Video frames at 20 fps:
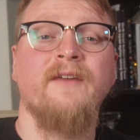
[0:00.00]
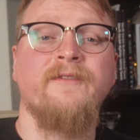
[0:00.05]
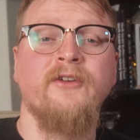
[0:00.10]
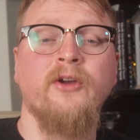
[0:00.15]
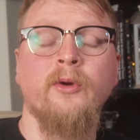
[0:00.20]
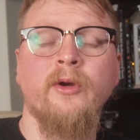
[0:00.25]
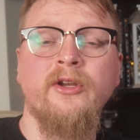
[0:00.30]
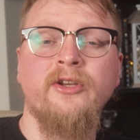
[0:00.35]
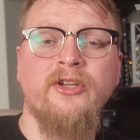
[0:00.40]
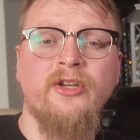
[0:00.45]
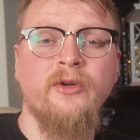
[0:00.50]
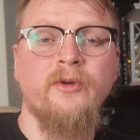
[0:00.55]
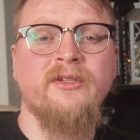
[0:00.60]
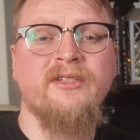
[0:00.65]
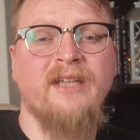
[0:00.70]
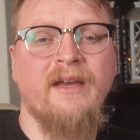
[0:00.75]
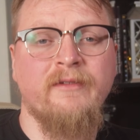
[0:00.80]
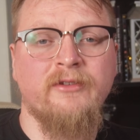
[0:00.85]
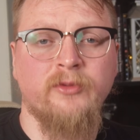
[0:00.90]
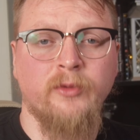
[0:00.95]
If you're a new
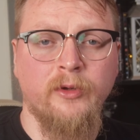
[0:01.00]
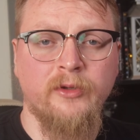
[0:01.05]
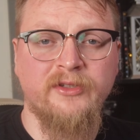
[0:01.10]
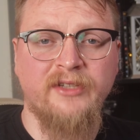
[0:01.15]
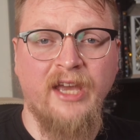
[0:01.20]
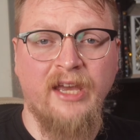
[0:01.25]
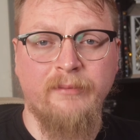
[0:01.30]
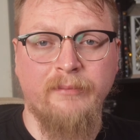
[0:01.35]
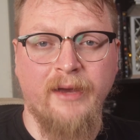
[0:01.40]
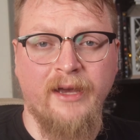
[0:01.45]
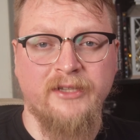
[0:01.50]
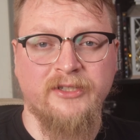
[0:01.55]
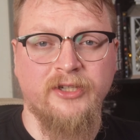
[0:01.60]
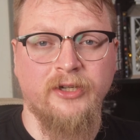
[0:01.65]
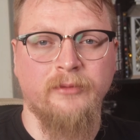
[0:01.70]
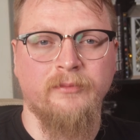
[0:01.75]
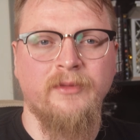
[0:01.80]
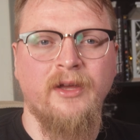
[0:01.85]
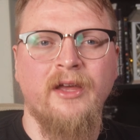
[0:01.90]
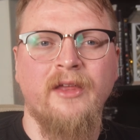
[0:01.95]
Savage Worlds game
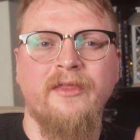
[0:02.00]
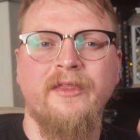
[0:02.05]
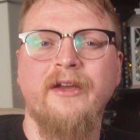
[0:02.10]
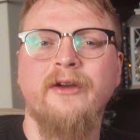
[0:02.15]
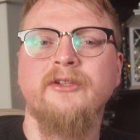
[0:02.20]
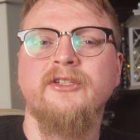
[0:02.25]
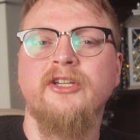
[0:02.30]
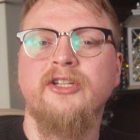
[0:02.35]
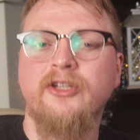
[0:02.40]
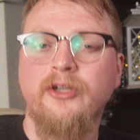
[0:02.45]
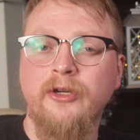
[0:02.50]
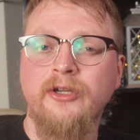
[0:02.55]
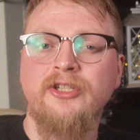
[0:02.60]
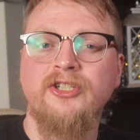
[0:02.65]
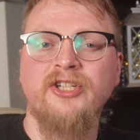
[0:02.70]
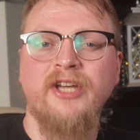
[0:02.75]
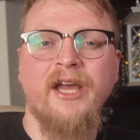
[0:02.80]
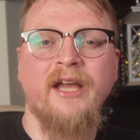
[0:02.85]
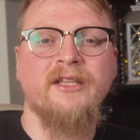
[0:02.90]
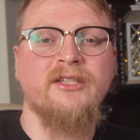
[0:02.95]
master, there's a good
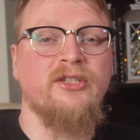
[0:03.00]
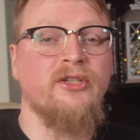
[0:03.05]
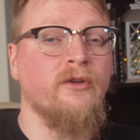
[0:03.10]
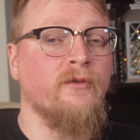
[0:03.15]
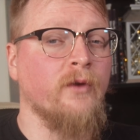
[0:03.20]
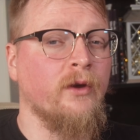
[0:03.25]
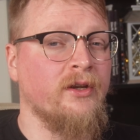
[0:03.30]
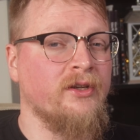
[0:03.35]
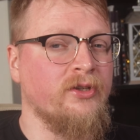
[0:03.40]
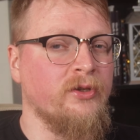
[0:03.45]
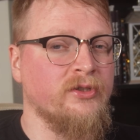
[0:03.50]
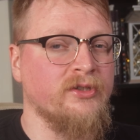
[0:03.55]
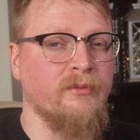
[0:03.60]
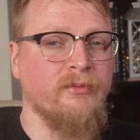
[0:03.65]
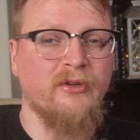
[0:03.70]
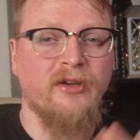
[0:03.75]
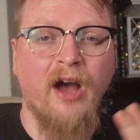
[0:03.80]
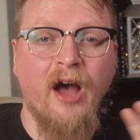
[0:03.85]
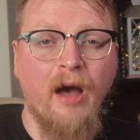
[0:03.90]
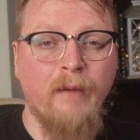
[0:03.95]
chance you've run into
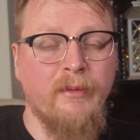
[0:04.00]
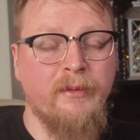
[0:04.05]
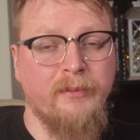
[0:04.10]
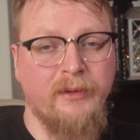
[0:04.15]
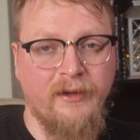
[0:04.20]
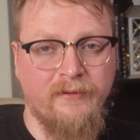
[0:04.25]
some common